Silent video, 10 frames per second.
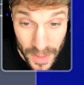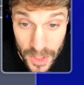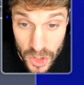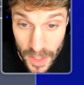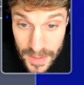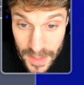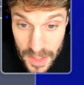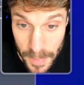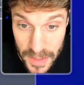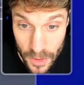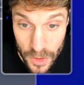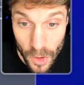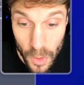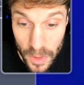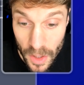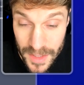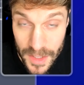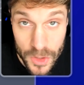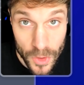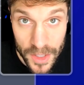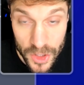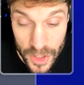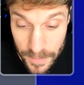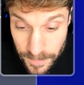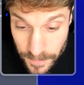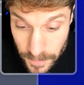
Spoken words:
can adjust this based on your own content strategy.